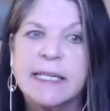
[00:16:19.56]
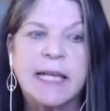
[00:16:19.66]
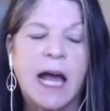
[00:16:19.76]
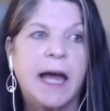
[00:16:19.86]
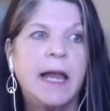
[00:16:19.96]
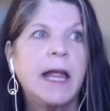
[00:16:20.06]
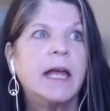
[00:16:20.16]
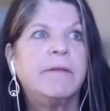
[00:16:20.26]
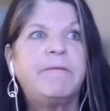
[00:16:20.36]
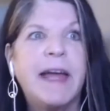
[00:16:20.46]
Scott.
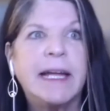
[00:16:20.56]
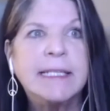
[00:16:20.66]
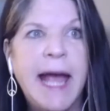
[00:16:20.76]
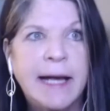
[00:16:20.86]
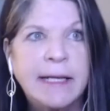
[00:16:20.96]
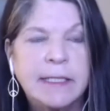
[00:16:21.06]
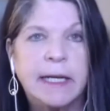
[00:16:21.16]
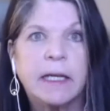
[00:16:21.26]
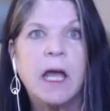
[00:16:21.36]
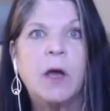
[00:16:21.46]

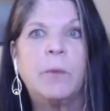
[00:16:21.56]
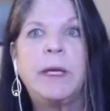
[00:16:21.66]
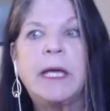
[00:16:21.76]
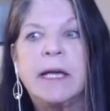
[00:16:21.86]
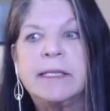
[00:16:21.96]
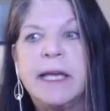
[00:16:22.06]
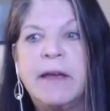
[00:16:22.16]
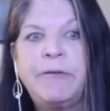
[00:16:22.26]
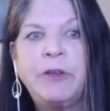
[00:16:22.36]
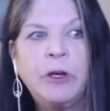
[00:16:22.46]
Fantastic. Because
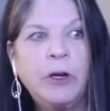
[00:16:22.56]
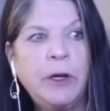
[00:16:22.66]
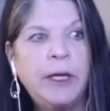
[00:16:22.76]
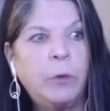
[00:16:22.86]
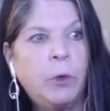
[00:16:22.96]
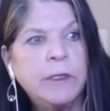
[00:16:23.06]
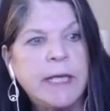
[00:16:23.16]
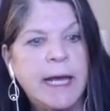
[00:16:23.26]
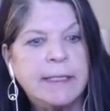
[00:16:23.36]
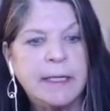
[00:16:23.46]
if you're in worst
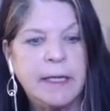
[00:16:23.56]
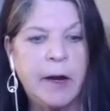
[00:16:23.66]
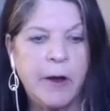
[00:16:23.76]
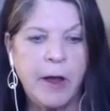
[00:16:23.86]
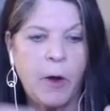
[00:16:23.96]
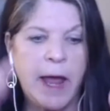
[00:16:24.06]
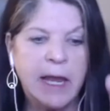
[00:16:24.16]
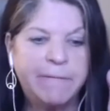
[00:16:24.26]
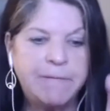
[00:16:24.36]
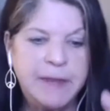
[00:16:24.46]
case scenario, and
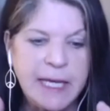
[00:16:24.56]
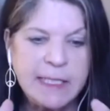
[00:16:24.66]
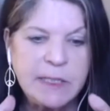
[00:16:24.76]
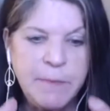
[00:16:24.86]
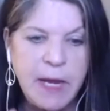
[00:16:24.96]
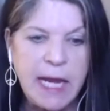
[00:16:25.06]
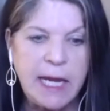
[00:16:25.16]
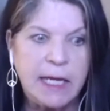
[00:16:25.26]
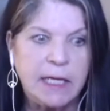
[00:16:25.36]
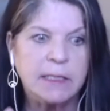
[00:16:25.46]
if this
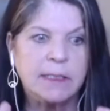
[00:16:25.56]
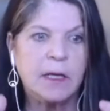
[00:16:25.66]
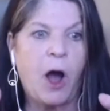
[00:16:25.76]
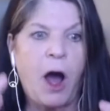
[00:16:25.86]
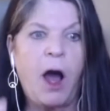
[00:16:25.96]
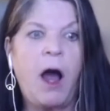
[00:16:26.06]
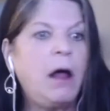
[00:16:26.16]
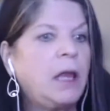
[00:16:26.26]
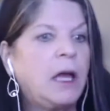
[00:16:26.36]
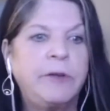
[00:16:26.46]
means
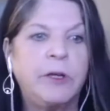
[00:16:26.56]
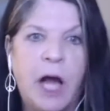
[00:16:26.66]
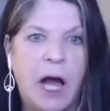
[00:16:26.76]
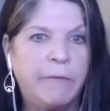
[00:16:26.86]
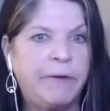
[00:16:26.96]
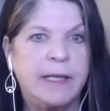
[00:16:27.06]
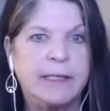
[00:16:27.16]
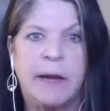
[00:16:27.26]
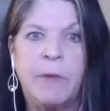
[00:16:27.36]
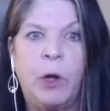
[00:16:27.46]
all of your confidence,
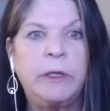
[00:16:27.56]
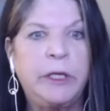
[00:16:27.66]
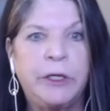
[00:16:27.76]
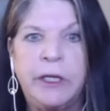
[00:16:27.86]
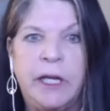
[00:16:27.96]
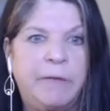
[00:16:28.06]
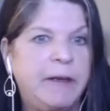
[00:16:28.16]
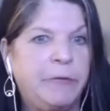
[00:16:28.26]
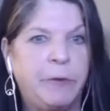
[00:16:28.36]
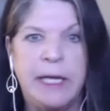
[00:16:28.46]
and I'm only good enough
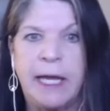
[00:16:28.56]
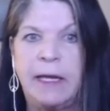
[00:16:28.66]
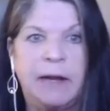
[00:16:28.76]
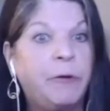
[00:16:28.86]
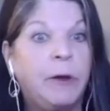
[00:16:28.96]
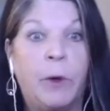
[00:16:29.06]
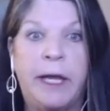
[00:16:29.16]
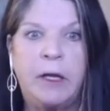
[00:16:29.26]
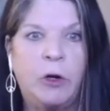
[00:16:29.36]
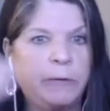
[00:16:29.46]
if we
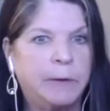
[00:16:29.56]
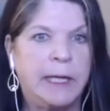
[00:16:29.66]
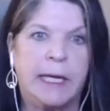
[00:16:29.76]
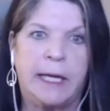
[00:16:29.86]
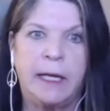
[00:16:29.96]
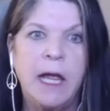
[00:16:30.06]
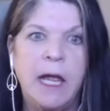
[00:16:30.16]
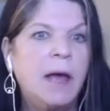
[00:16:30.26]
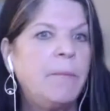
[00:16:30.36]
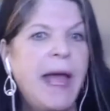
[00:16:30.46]
win or if we get it,
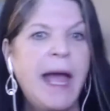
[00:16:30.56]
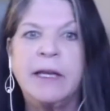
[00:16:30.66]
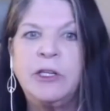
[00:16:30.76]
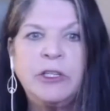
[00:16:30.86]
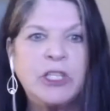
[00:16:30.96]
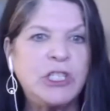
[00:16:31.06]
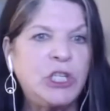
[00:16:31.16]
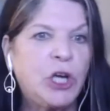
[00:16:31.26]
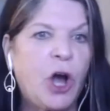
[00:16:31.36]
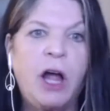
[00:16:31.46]
man, you just
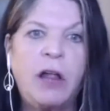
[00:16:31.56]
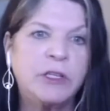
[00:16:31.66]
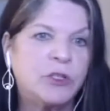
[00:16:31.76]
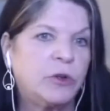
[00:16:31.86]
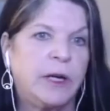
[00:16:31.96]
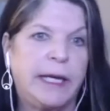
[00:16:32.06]
took all the joy.